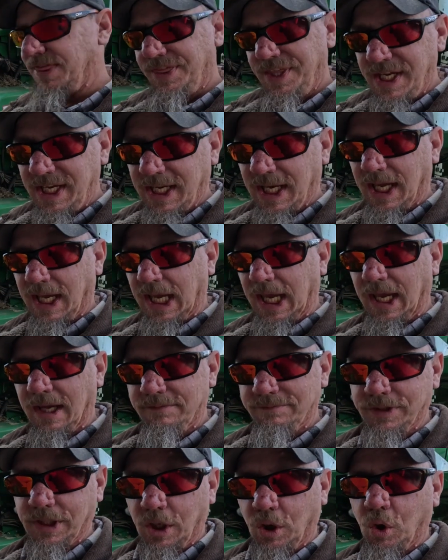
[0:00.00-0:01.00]
think I
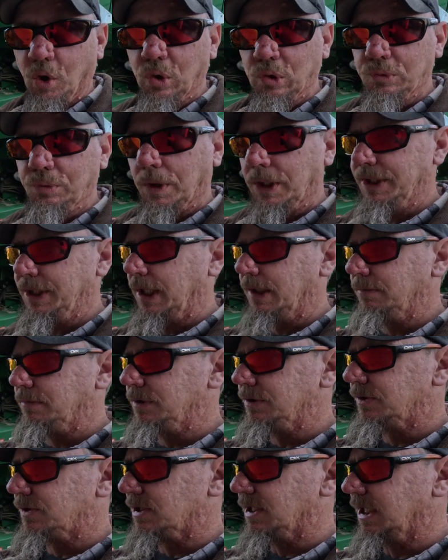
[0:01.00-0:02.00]
have an old one that
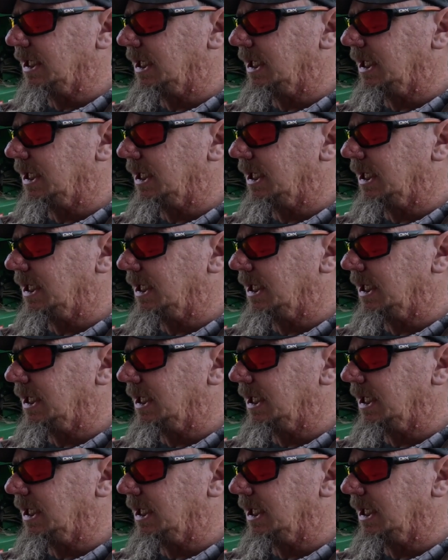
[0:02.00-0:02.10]
was